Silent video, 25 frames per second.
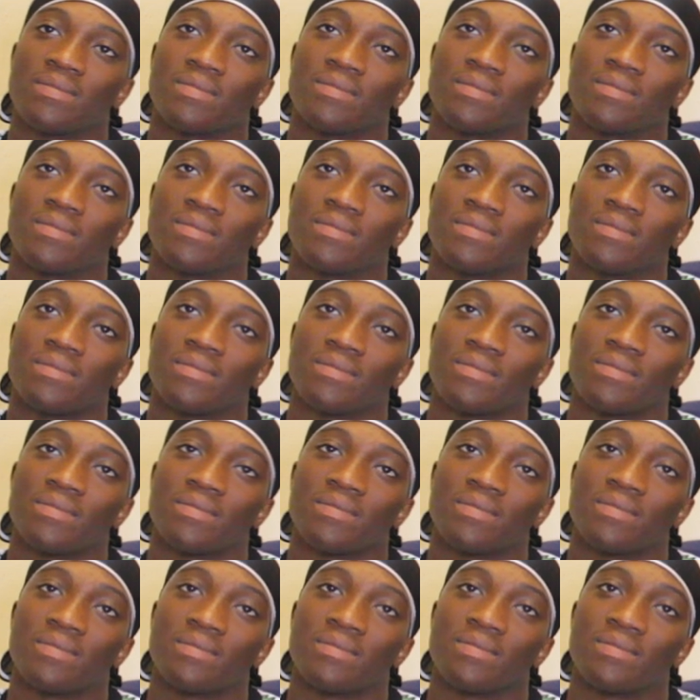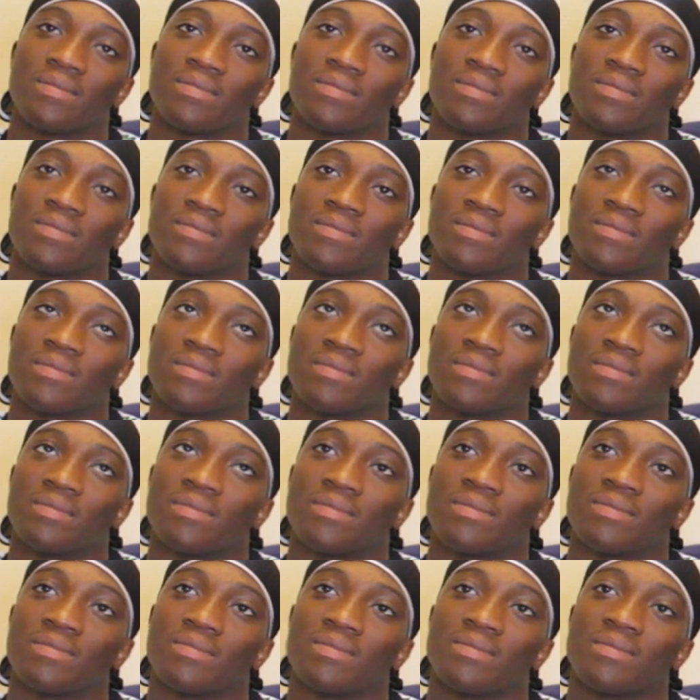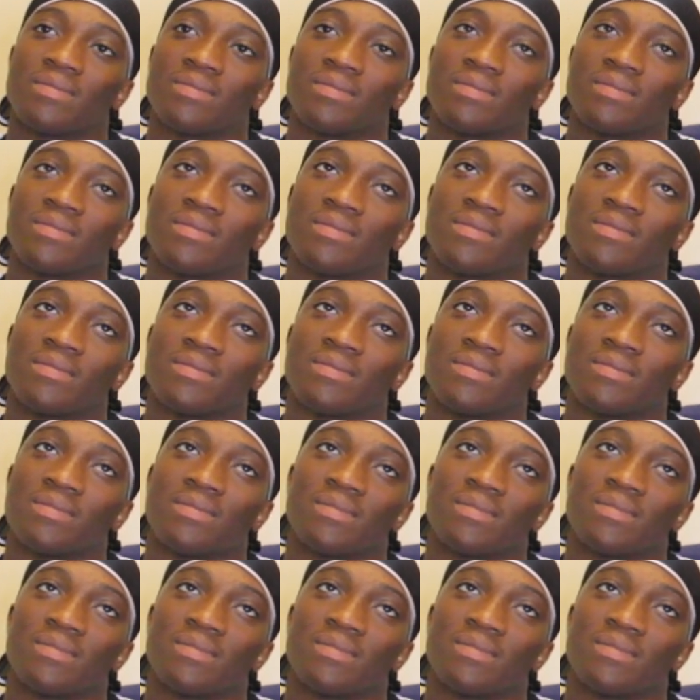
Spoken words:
No words are spoken by the person on screen.